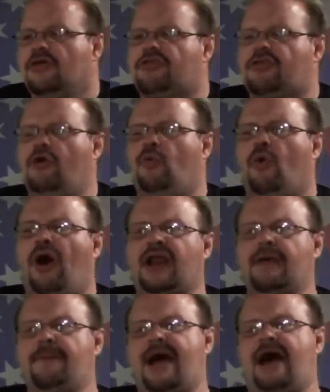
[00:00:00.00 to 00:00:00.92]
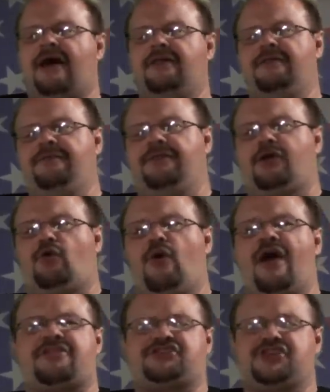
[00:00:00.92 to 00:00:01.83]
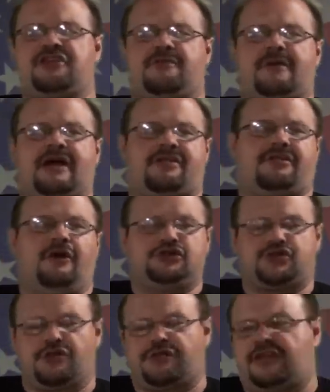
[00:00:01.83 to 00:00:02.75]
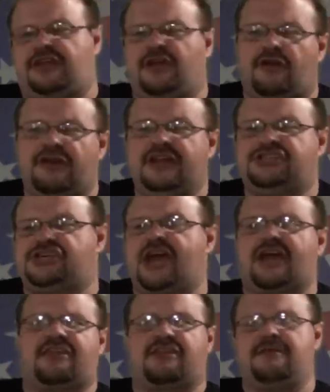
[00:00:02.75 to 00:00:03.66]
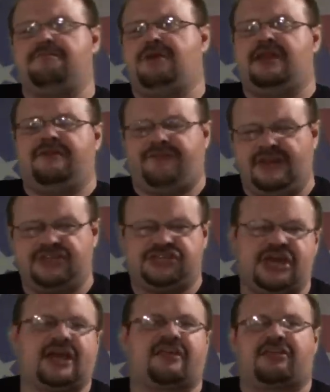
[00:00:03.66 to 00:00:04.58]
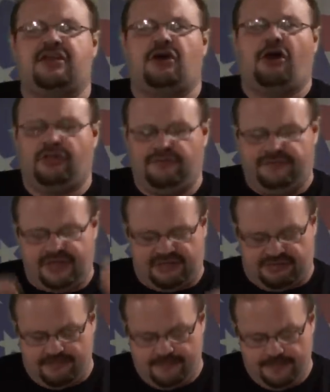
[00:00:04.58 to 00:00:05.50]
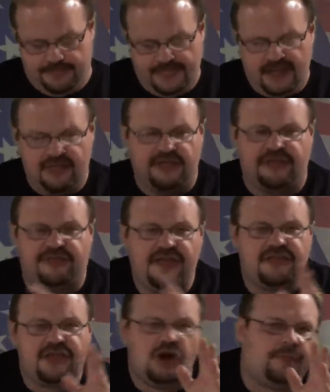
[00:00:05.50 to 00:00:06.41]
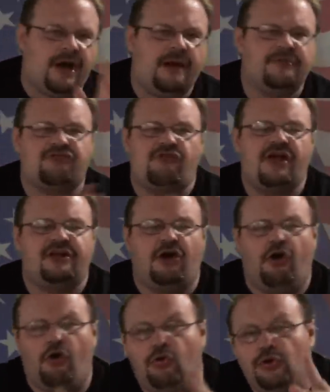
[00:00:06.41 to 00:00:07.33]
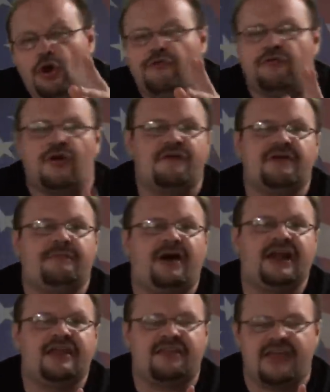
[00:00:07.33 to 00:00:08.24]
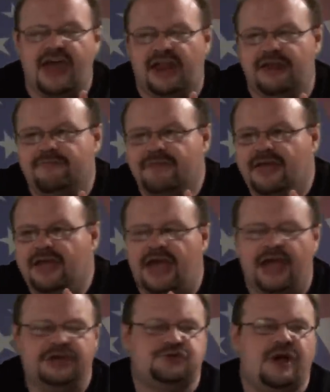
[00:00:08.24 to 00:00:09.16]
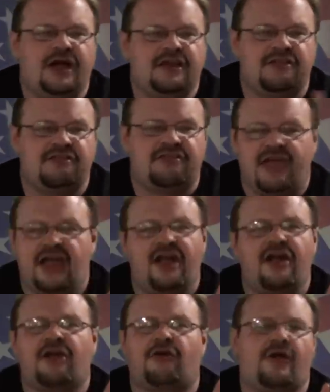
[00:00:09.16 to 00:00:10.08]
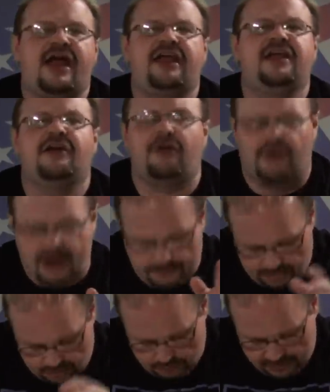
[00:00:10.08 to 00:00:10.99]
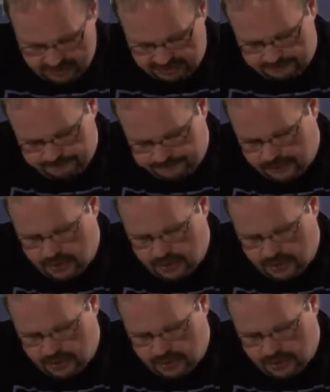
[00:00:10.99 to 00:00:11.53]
So what about the questions about Social Security checks and benefit checks and all of this? The thing that Obama's trying to hold over everybody's head and trying to scare Granny and Grandpa with.